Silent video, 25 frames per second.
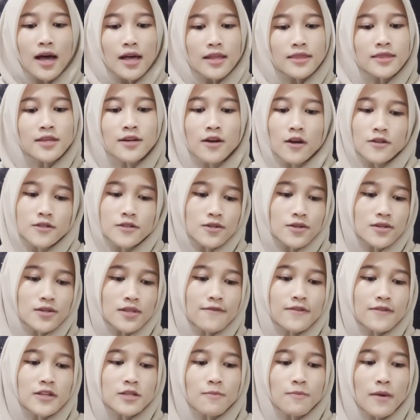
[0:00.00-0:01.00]
The
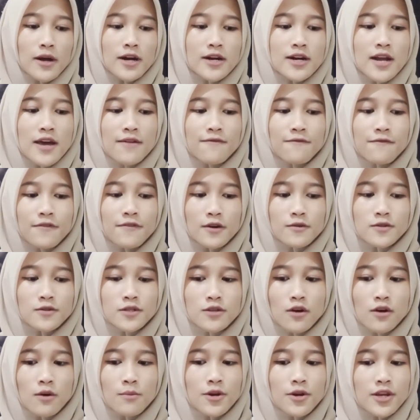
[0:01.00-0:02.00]
constructivist paradigm
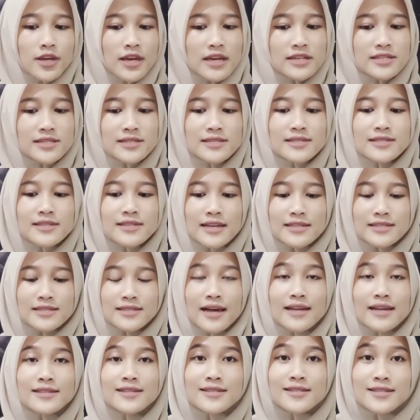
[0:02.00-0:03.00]
views communication science
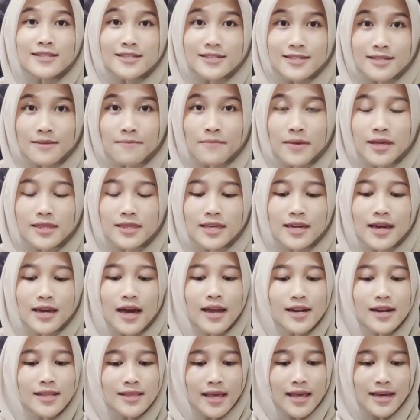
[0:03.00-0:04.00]
as a systematic
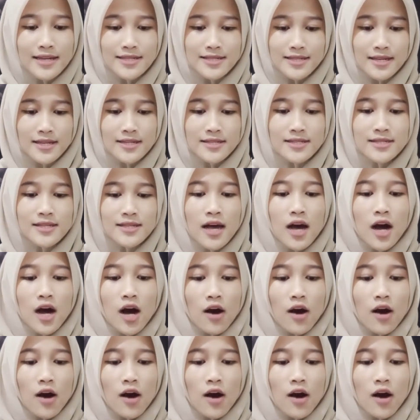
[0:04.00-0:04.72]
analysis